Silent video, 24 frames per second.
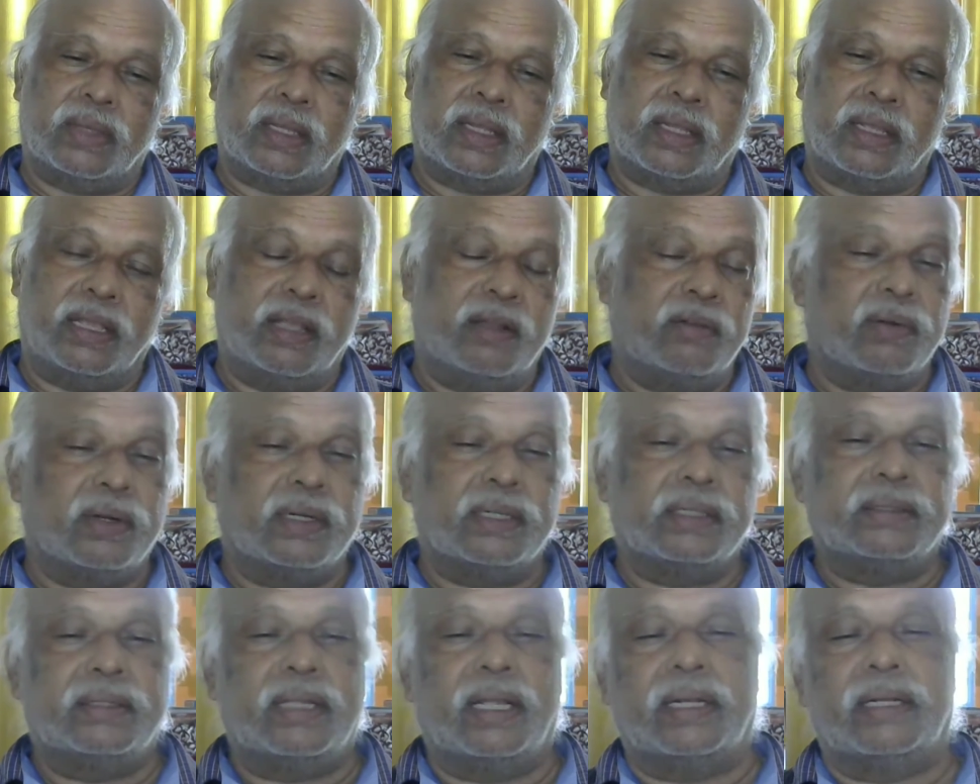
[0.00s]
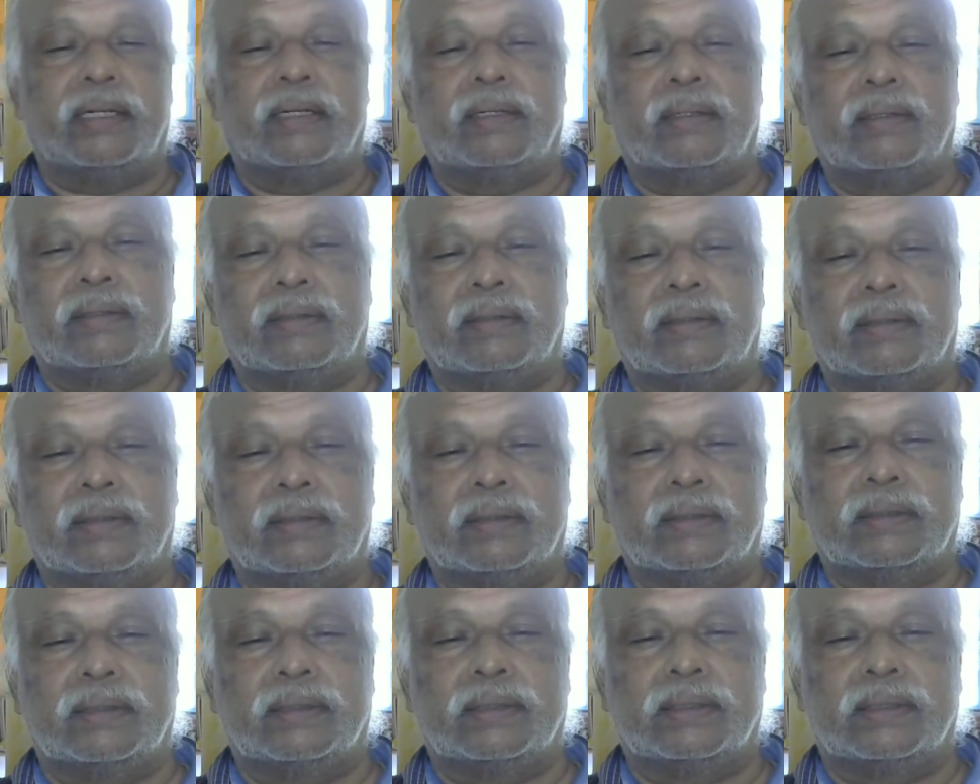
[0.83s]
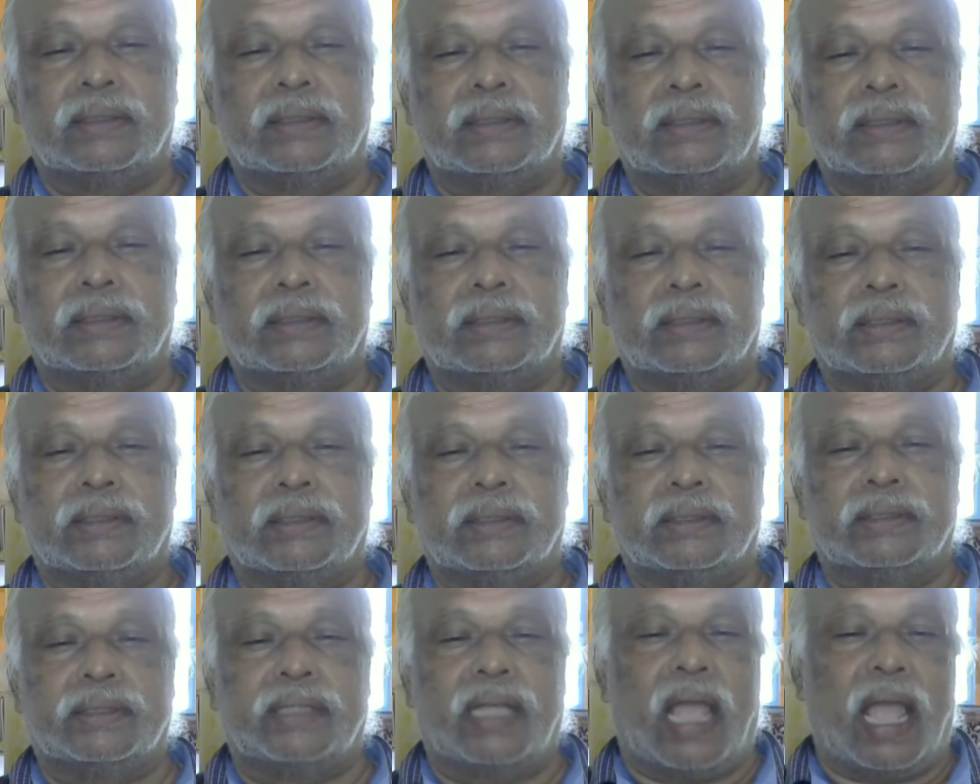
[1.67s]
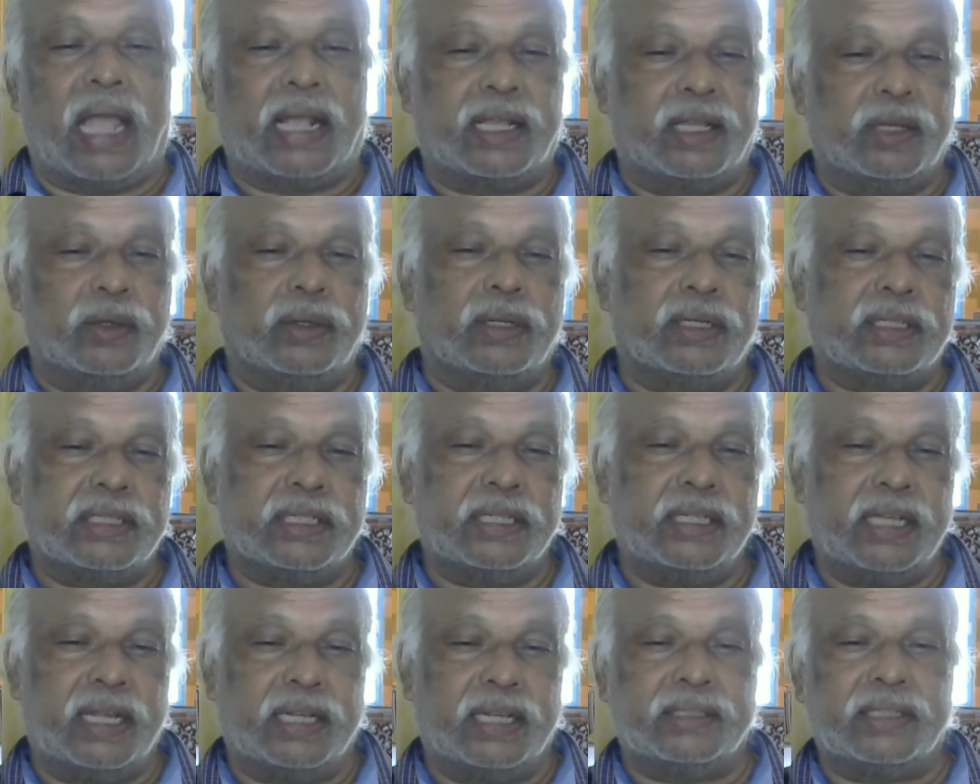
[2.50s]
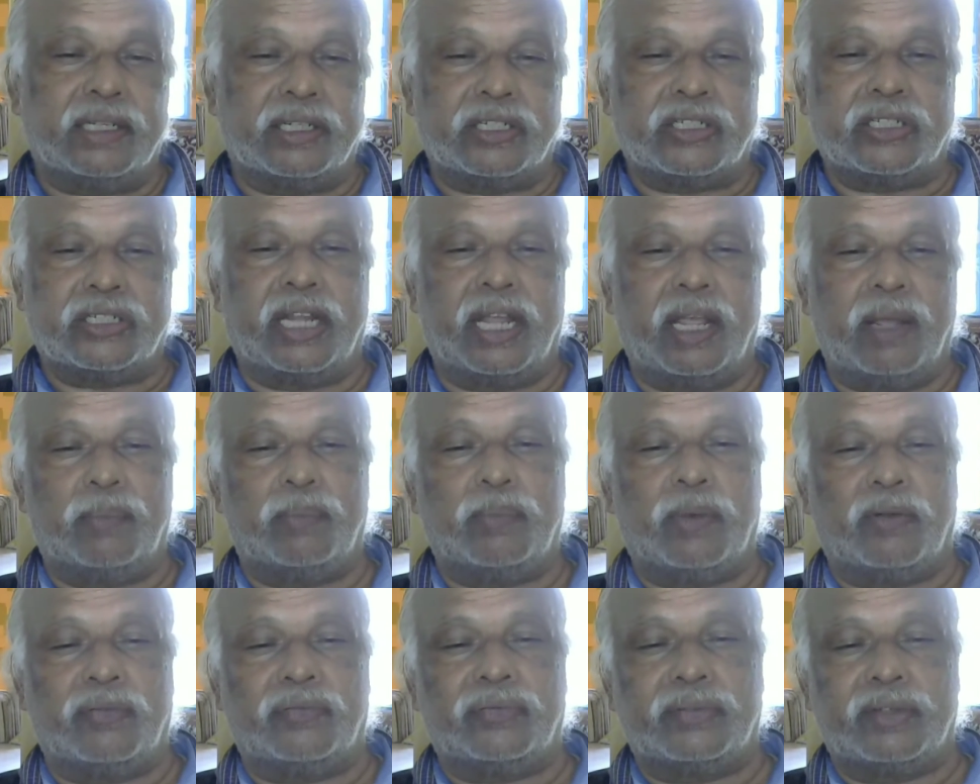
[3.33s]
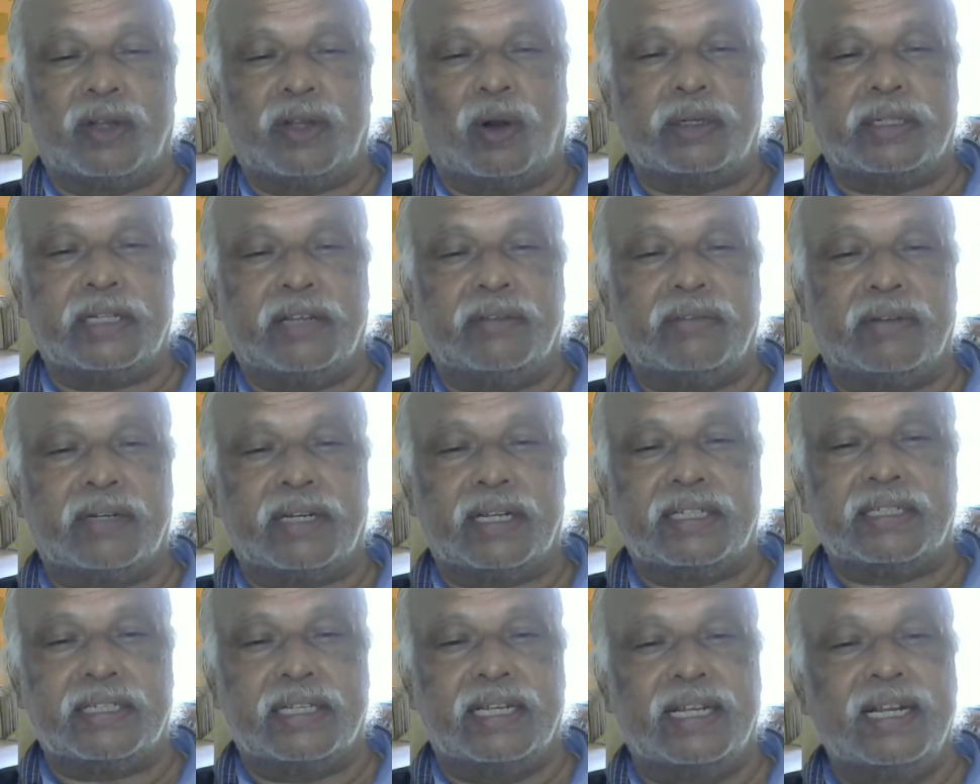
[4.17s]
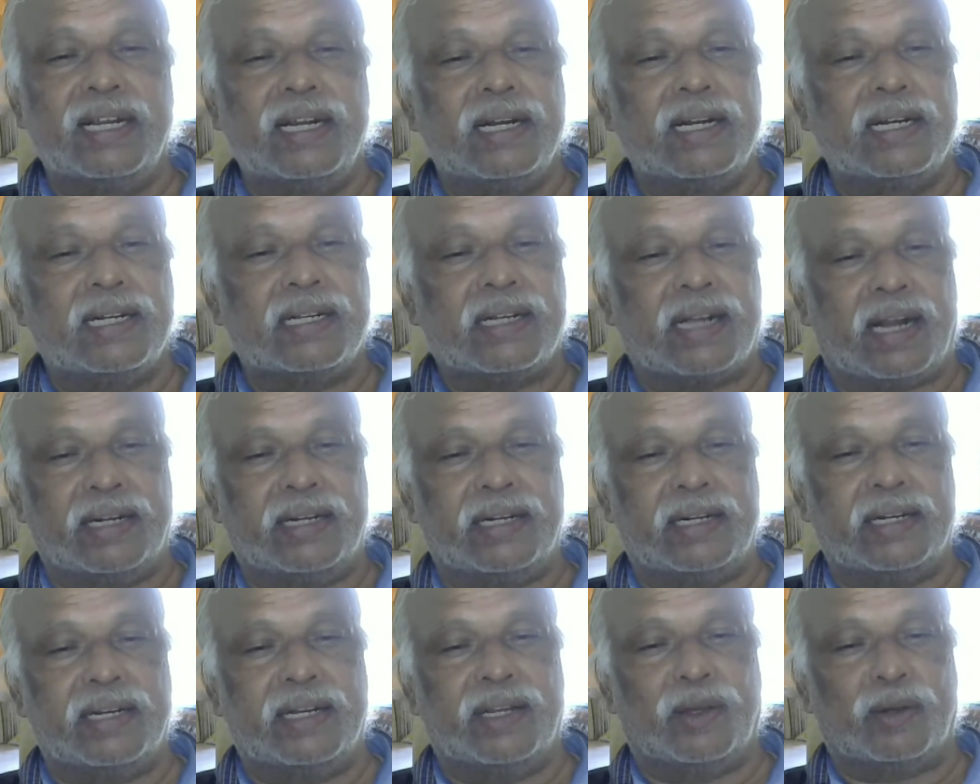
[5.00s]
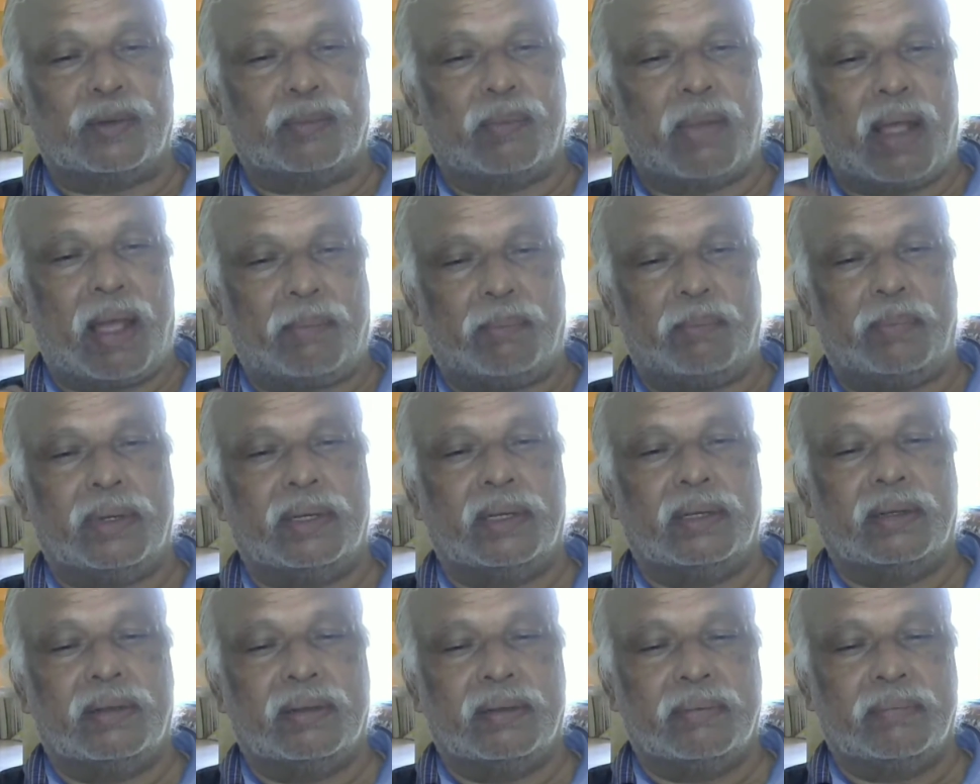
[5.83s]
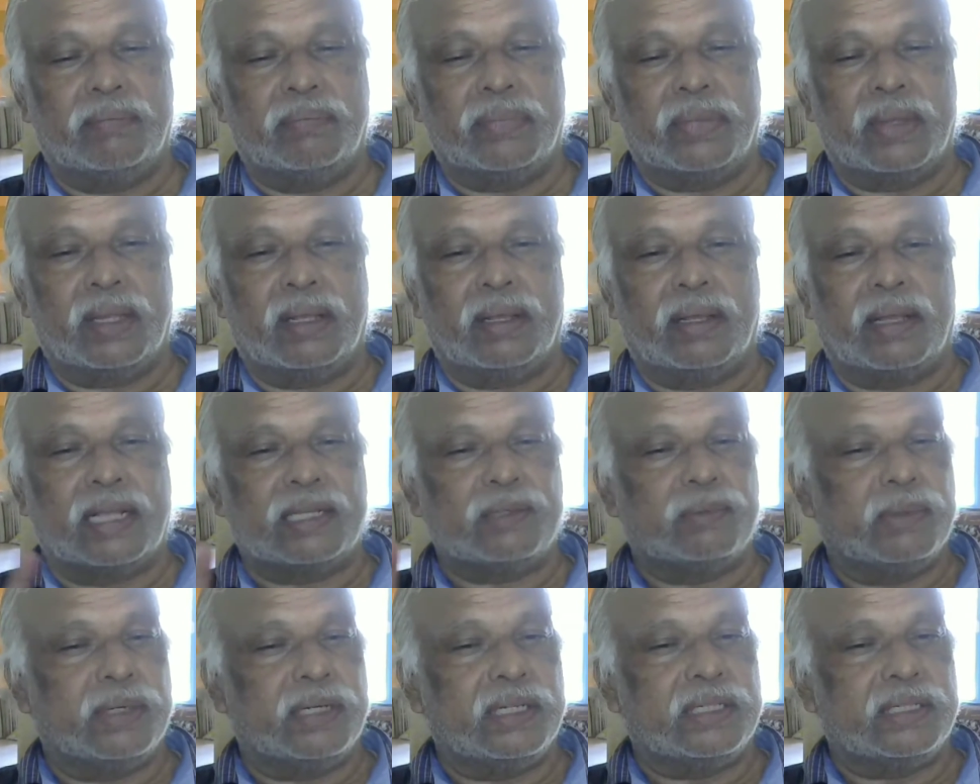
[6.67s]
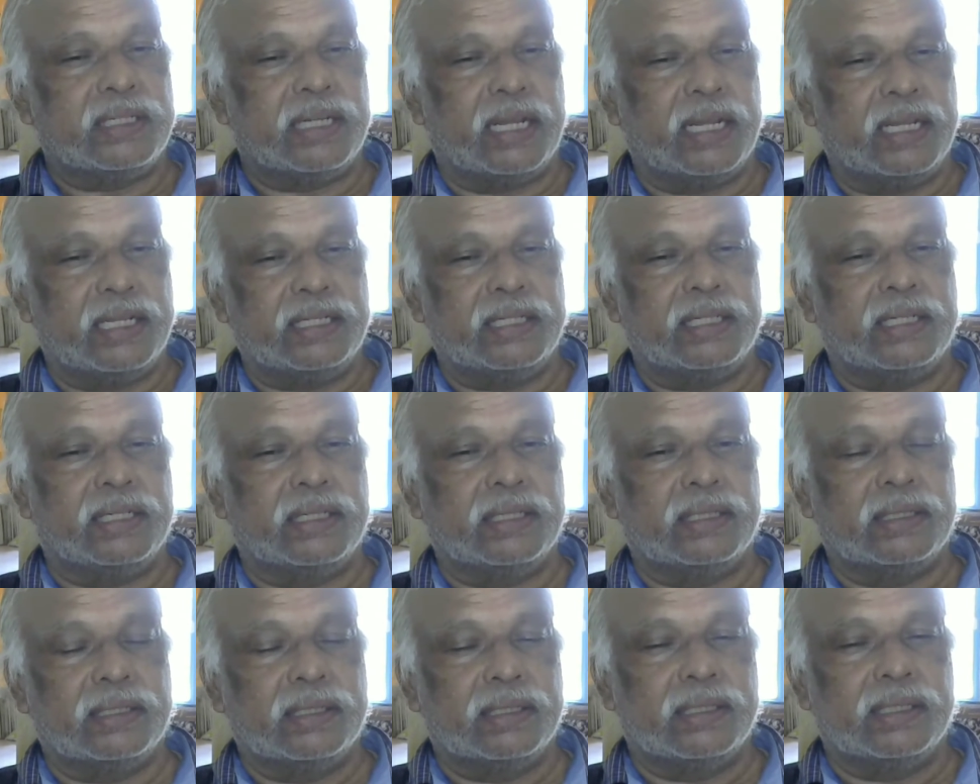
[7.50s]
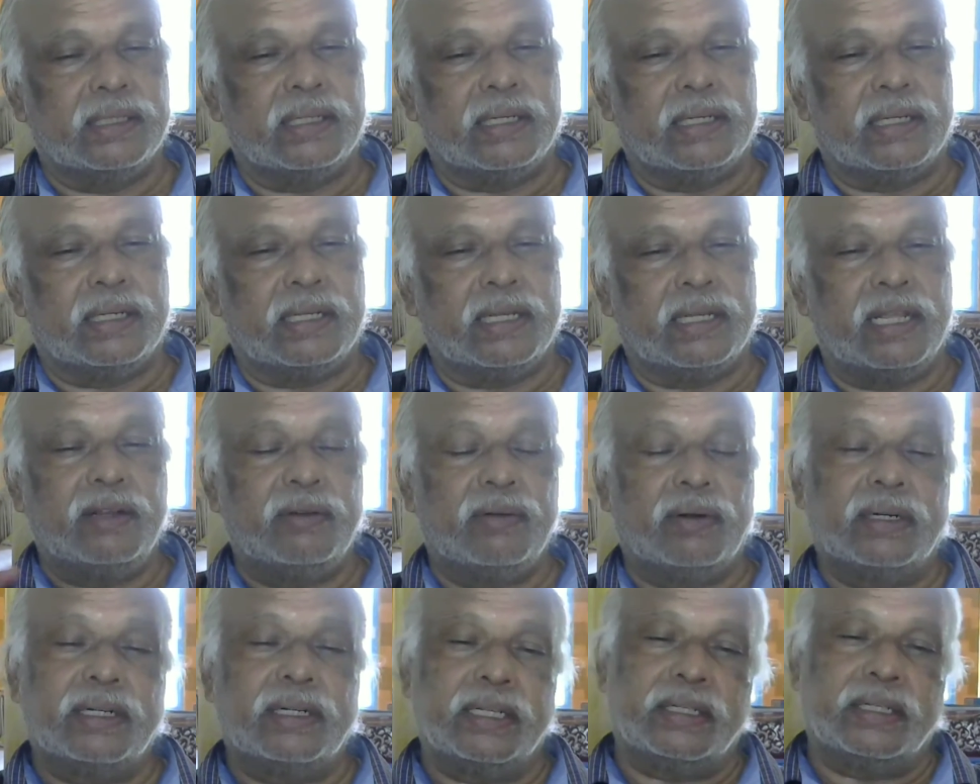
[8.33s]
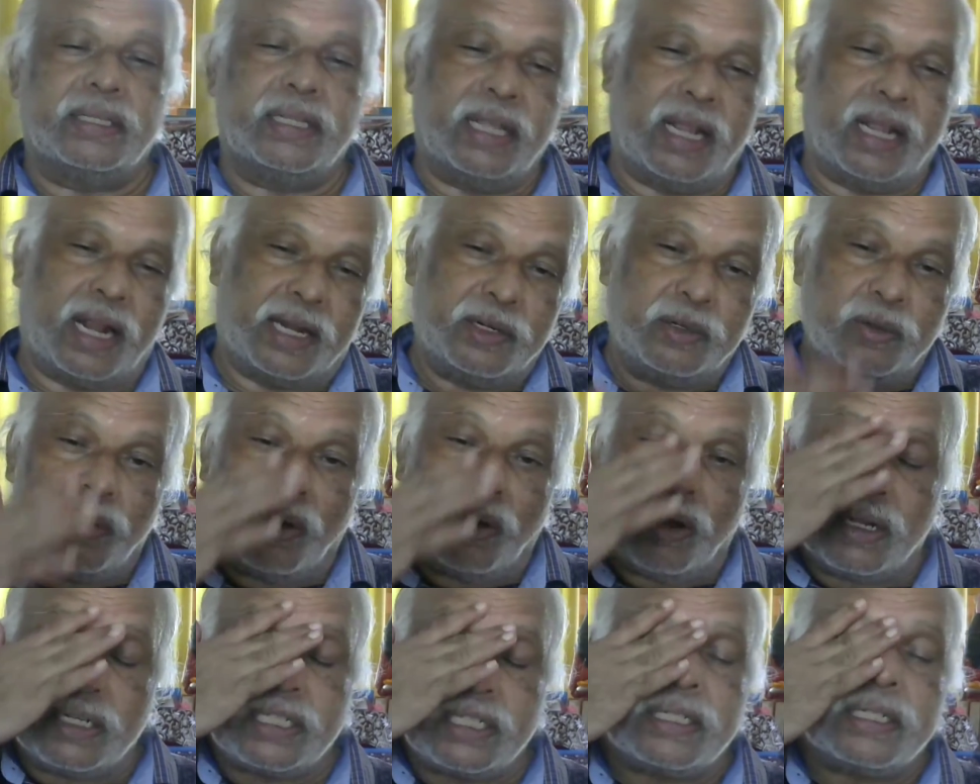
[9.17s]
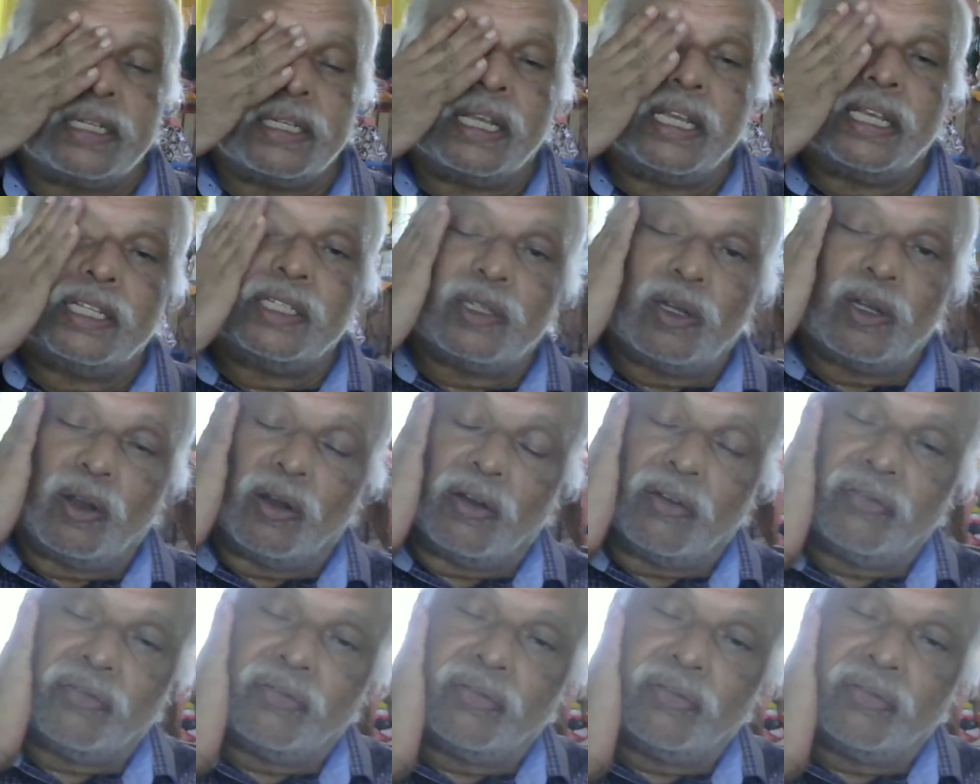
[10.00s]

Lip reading: Even then, the accuracy and the shape of not even a single country or map has been changed even in the advanced stage of